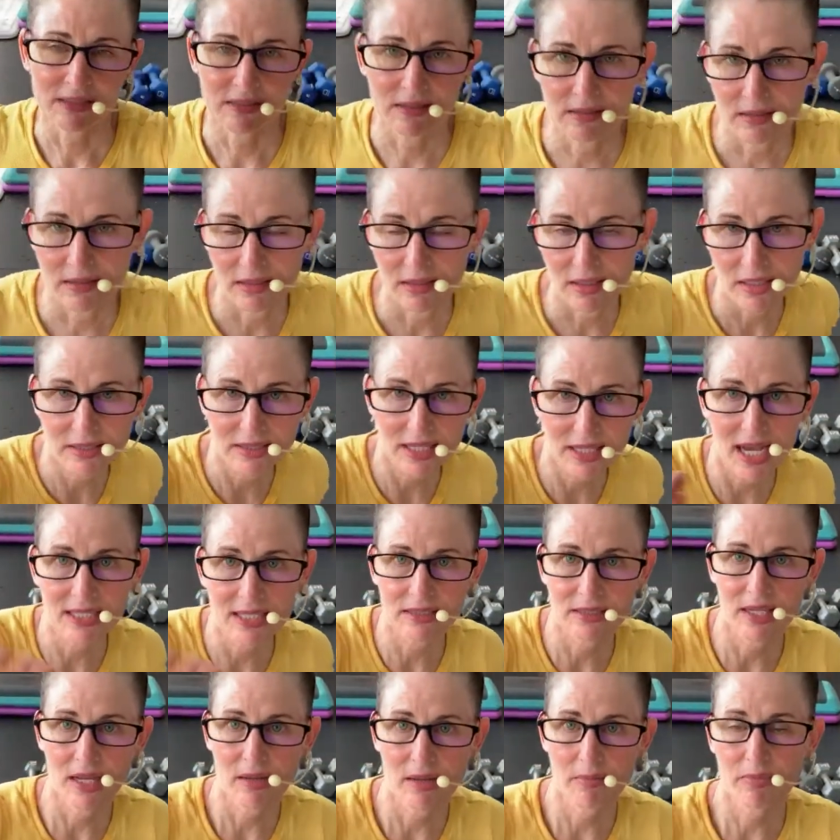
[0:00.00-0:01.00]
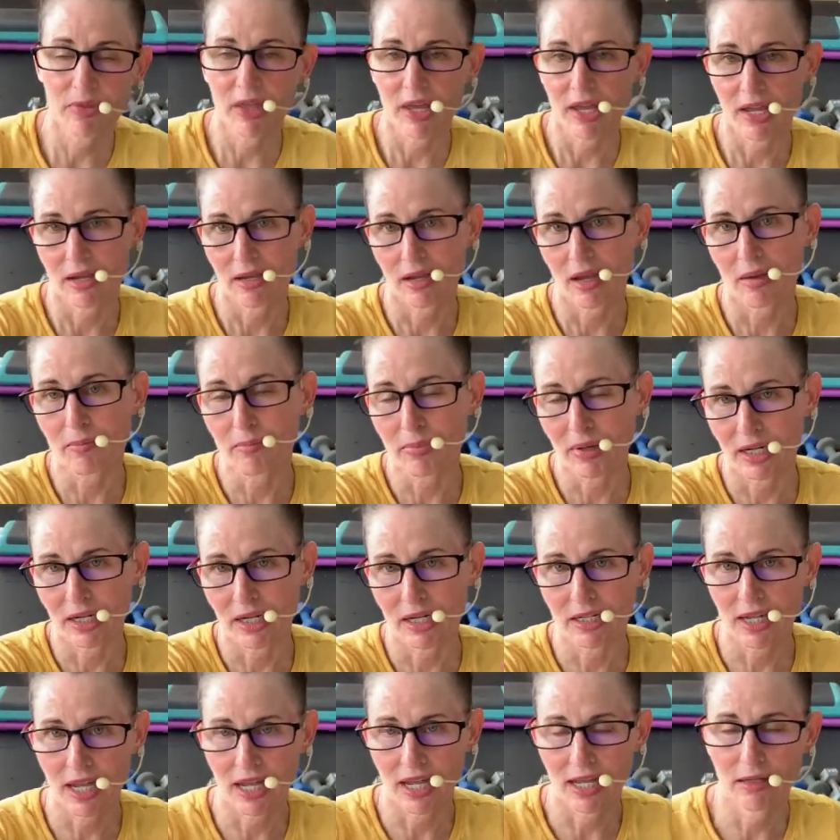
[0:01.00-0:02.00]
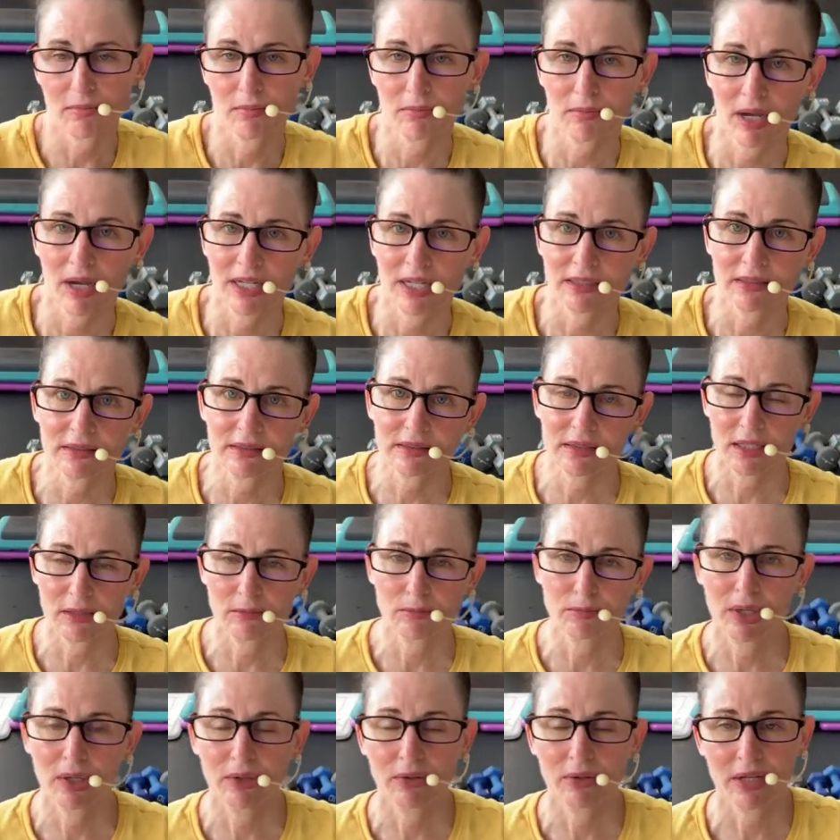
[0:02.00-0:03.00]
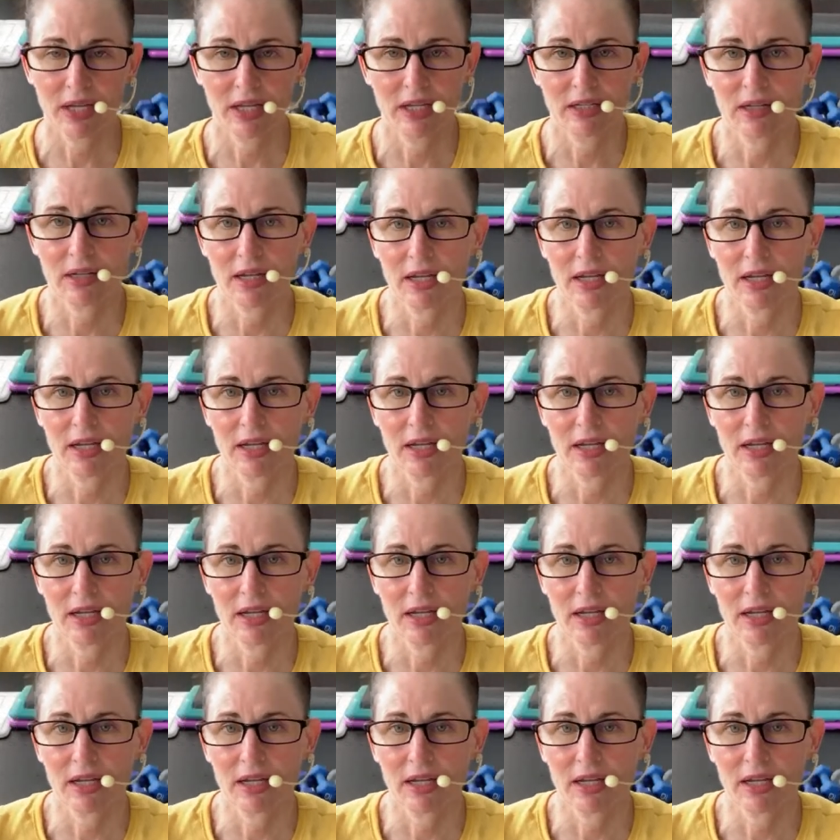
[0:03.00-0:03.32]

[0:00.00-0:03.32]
It's the exact same thing, but again, my son broke it,